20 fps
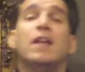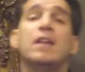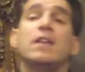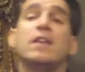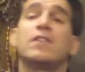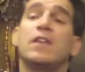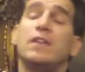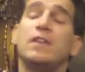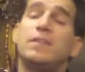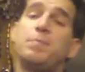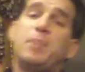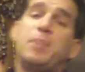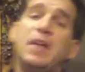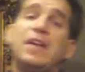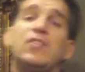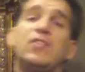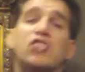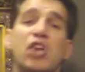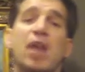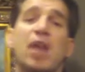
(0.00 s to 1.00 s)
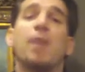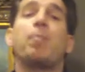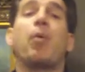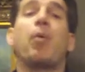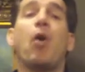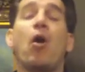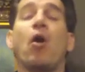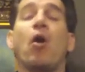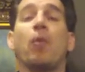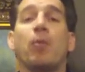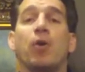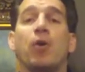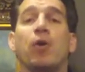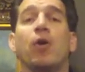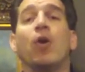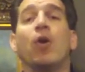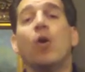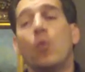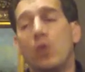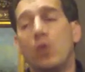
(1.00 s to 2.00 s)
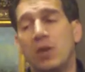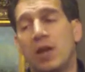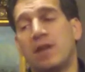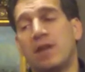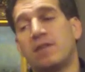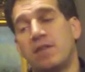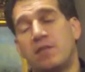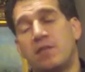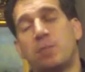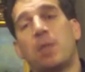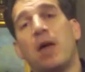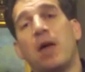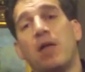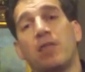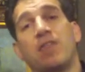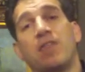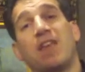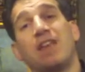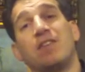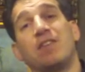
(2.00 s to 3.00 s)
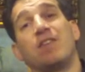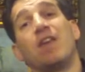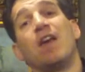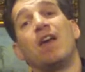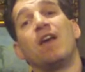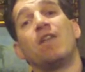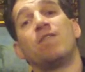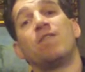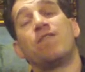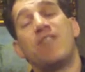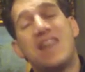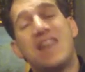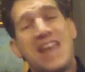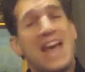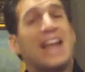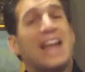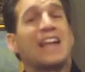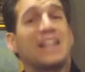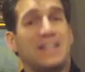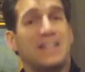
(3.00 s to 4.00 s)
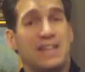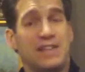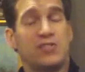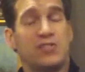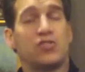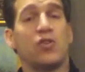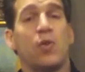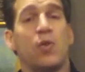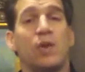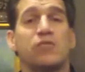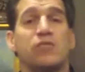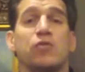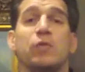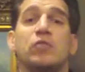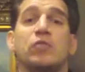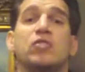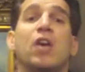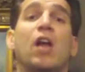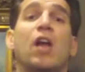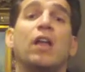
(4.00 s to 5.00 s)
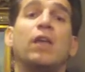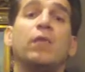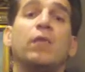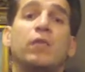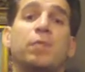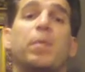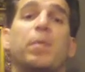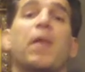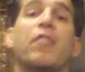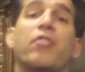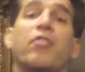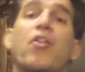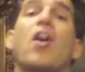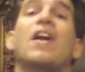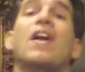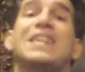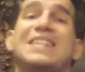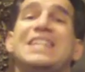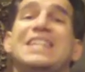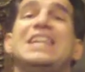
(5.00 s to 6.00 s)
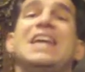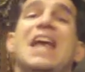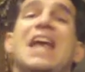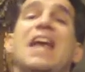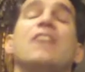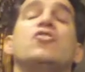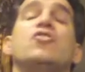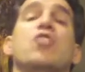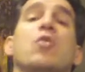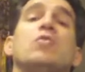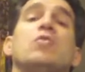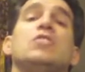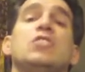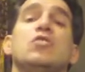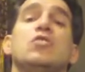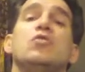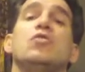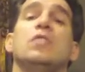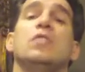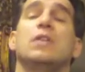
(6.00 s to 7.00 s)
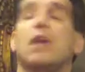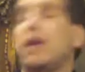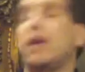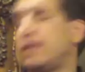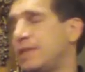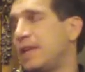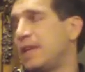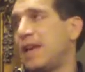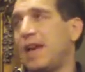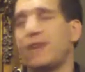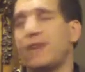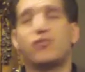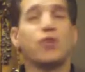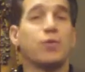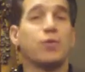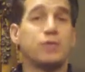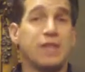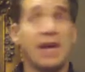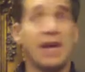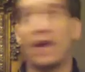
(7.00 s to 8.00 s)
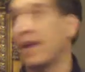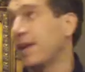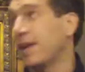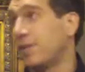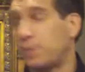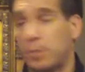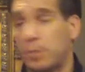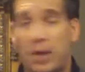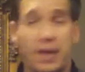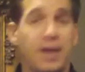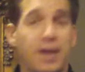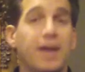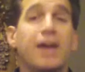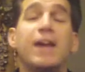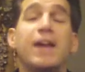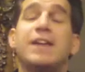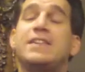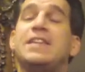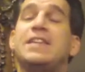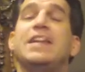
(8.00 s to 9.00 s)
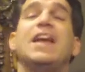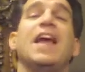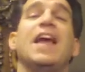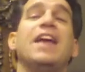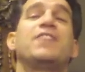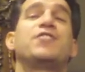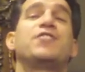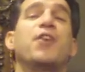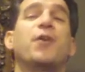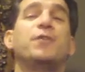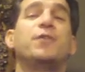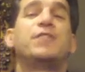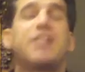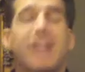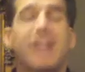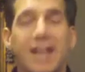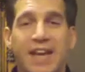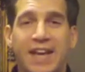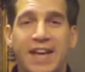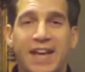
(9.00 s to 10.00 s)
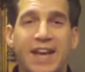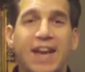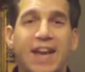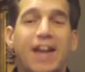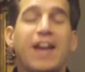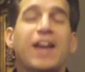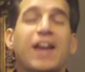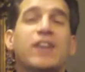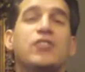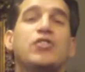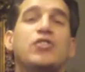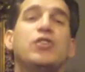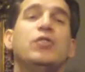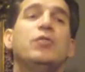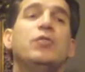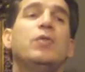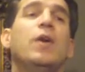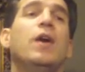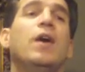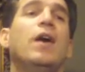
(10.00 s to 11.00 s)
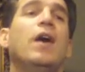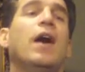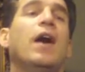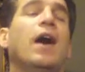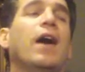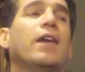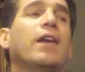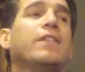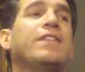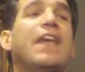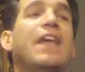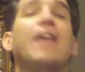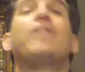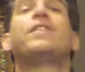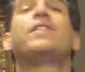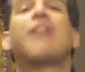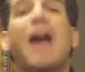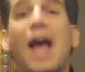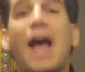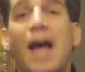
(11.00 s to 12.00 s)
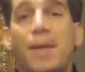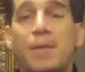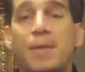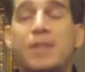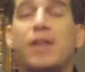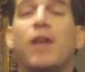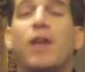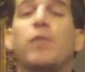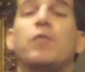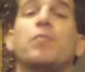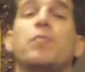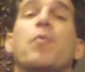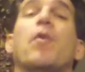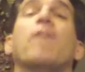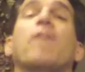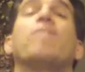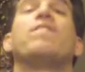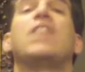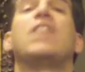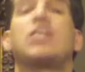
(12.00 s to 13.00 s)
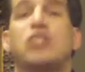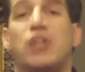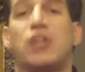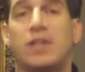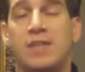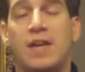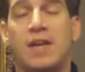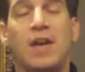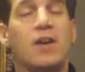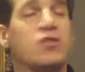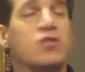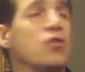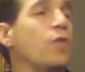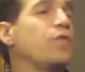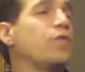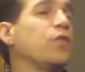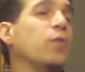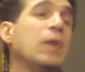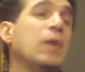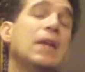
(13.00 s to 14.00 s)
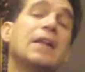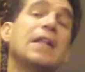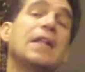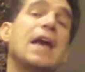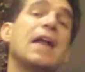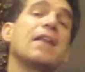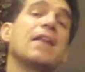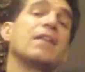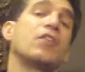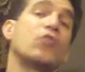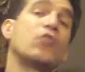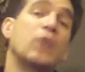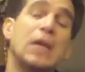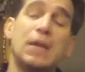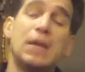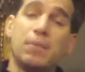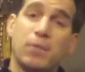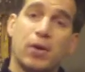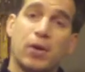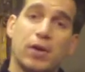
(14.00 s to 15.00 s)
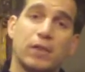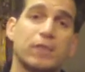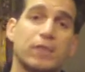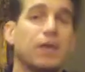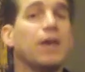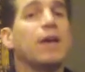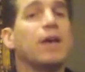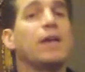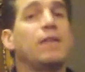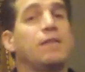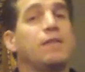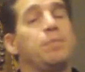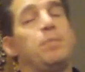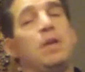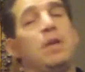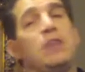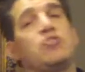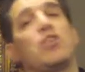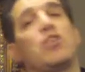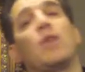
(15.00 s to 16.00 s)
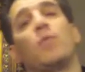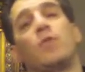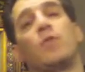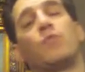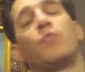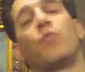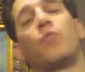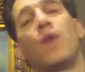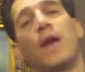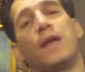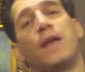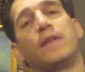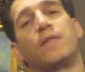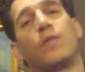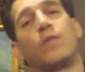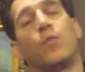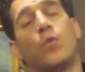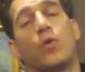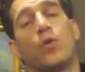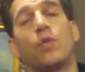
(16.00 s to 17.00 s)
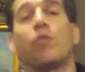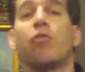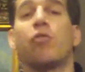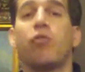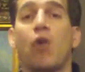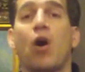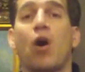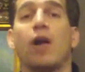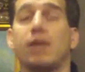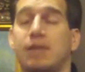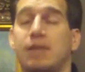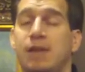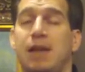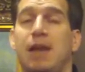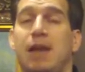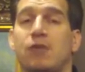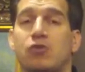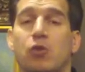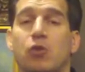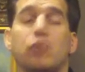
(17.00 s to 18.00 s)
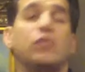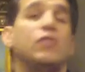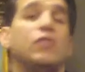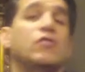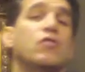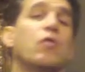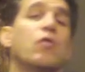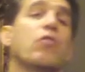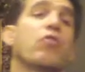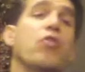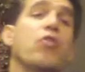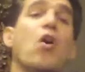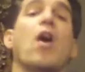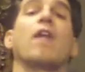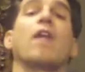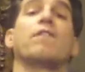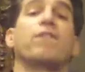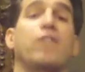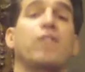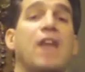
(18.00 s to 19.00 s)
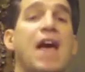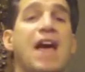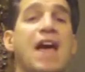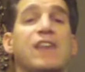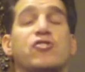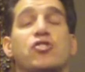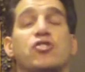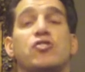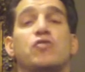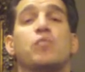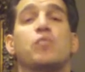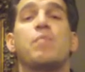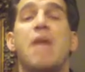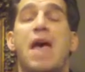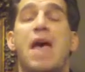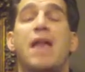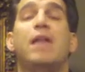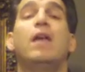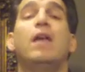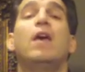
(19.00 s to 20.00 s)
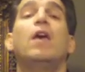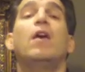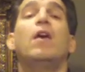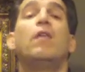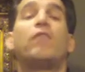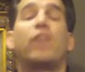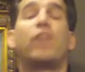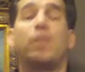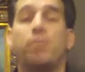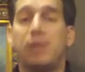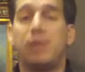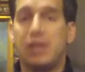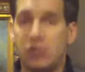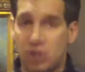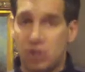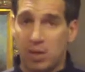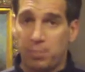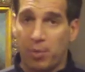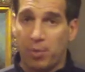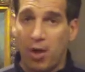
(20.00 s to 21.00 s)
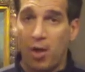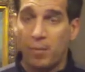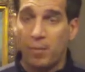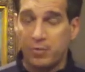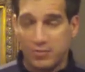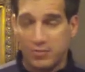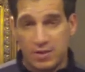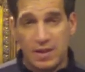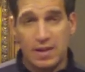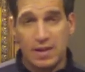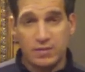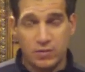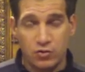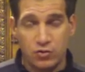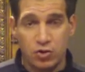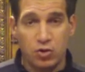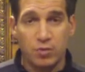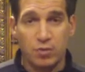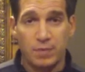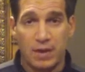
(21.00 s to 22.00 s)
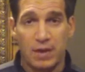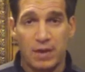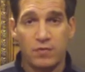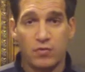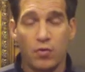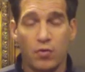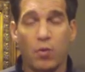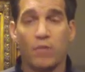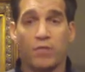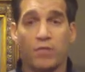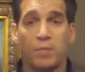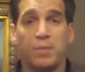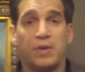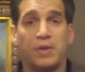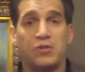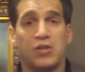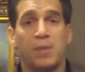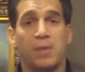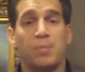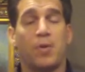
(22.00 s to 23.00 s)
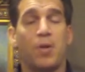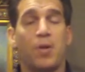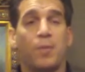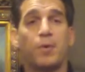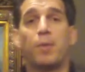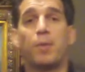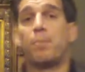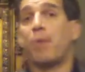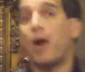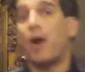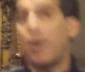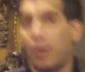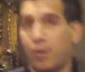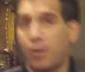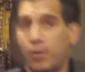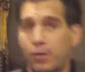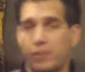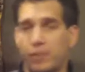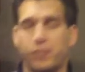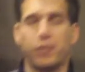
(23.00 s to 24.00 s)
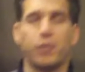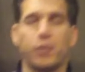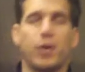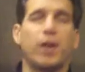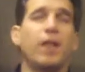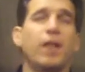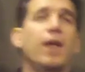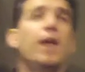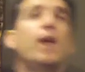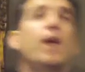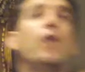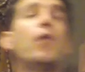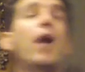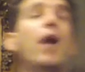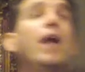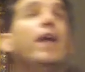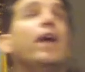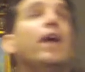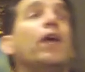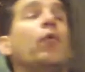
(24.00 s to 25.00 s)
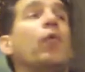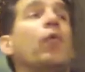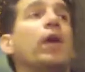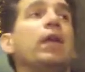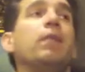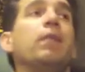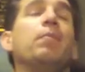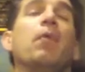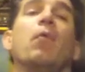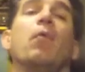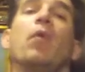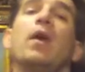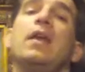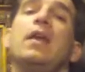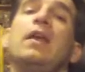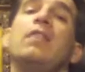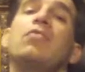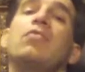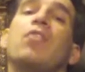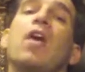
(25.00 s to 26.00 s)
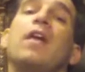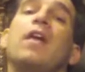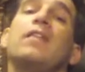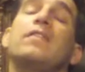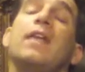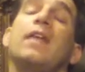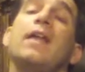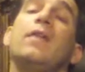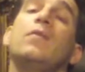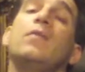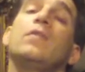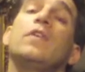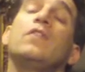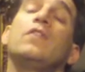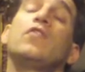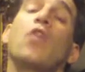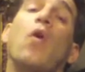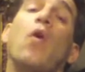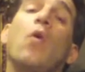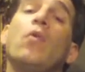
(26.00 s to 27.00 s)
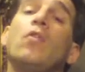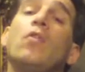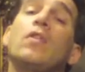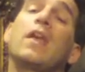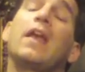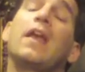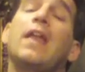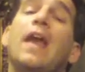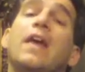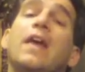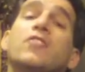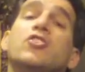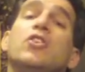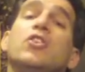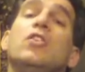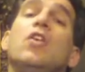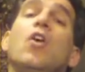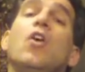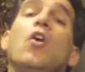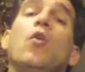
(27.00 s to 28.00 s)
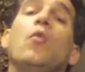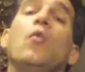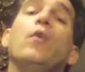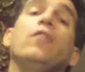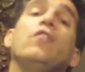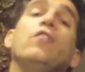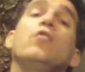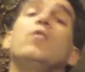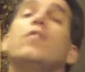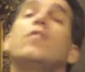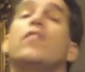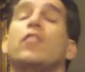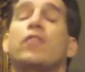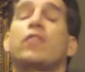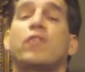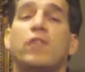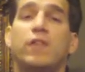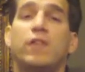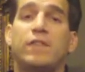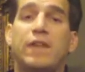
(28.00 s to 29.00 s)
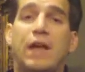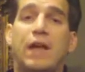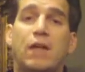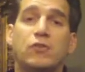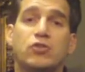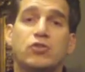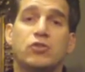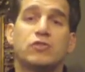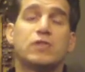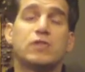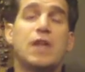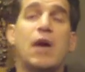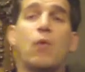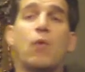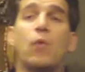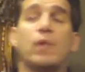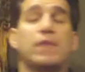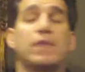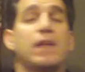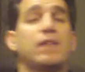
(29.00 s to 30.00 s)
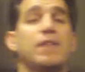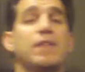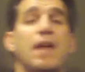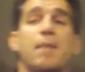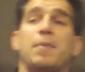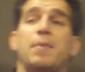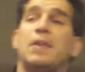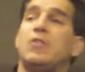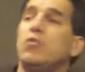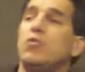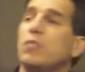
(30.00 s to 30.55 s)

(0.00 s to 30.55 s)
Listen, B.J. Palmer would like to spell things phonetically. So as a result, he would spell thought, T-H-O-T, I can't spell it, T-H-O-T, to save time. He thought it was more efficient. So if you read a lot of the green books, BJ would write the word thought, T-H-O-T. So thought flashes meant from B.J. Palmer's, and that's a term that I stole from B.J. Palmer, or borrowed, if you will, right? What he thought is that he was in total connection with universal intelligence. Now, what does that mean?